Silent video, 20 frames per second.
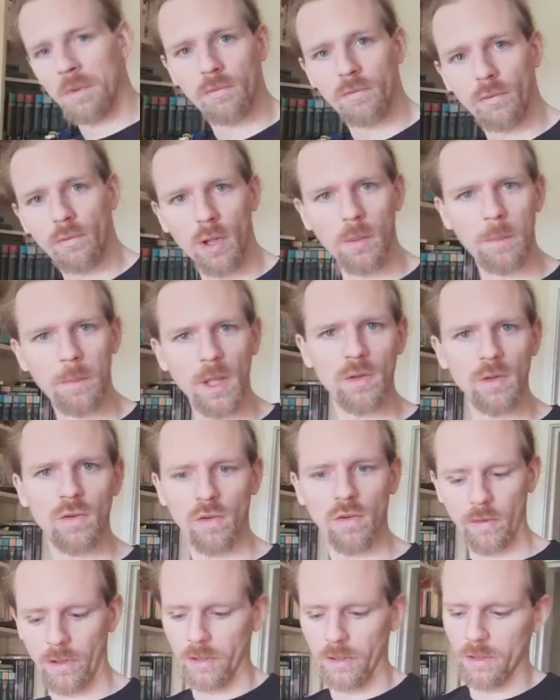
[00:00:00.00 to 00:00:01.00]
for bits
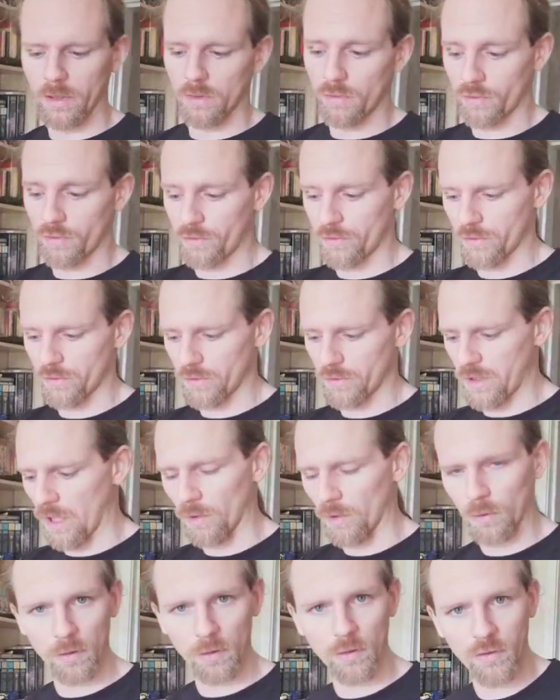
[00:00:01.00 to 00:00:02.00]
like
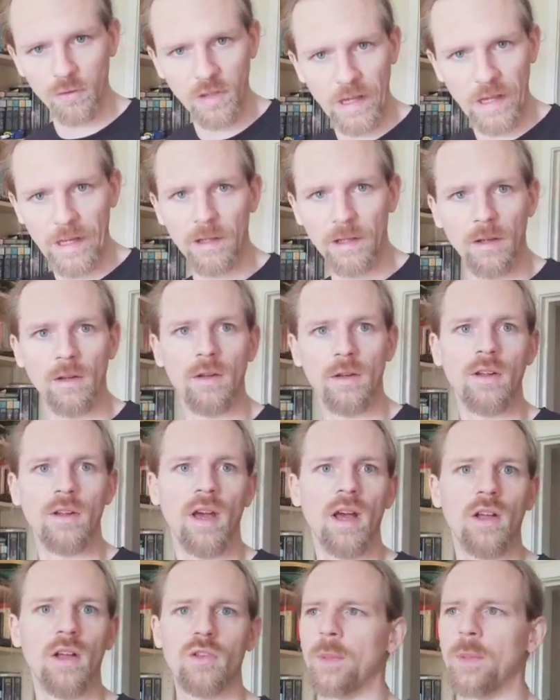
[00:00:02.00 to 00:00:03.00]
skills and
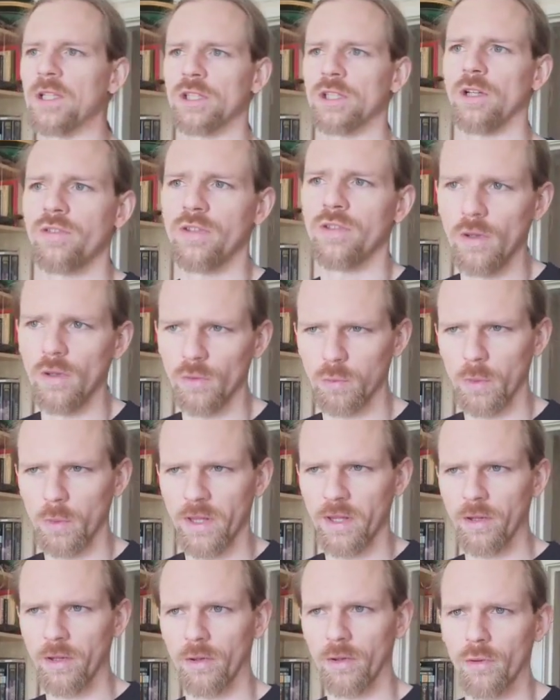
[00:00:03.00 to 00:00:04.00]
specialist skills
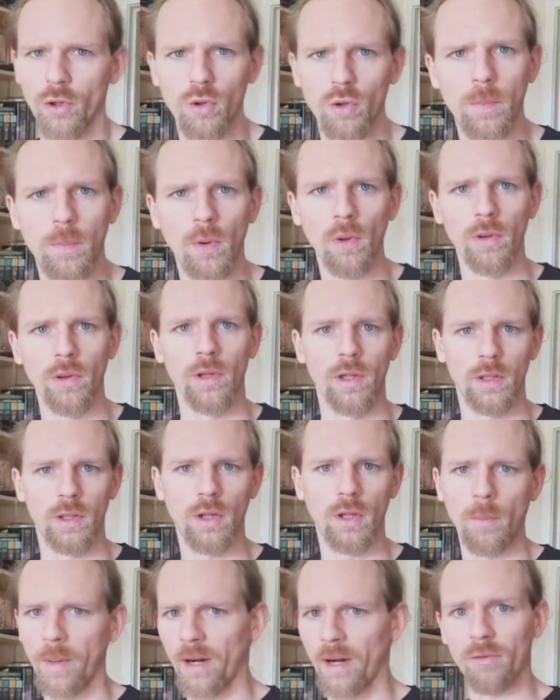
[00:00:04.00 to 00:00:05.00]
within the group or the
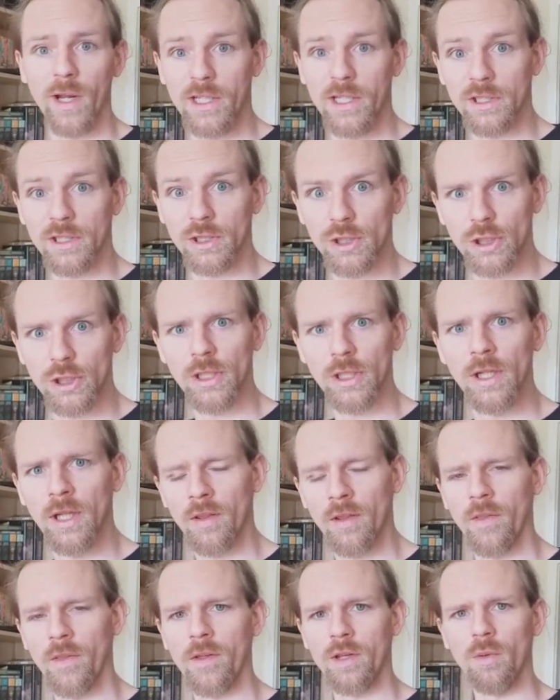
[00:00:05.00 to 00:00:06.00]
combat range
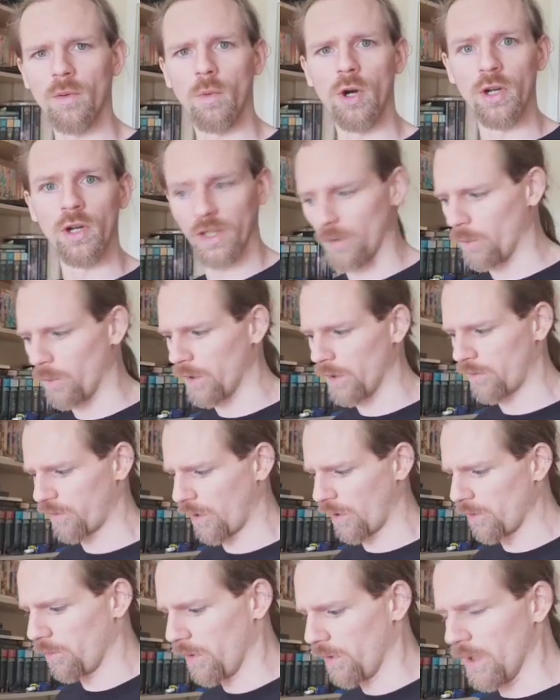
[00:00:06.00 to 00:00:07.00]
that you're working with.
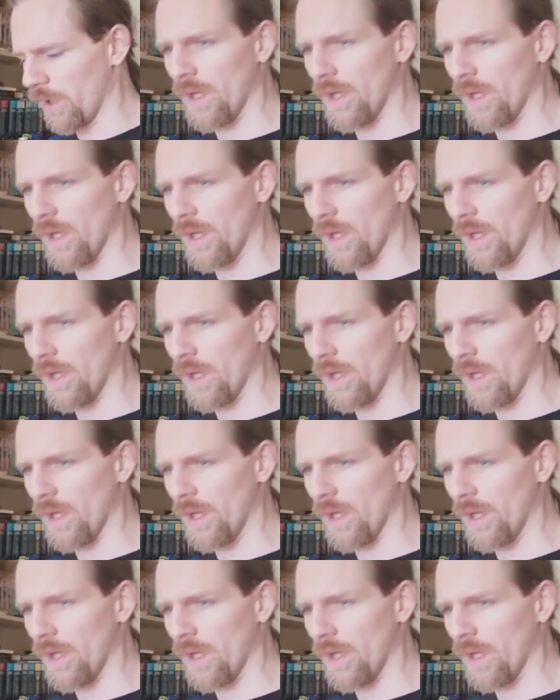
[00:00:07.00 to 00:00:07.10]
So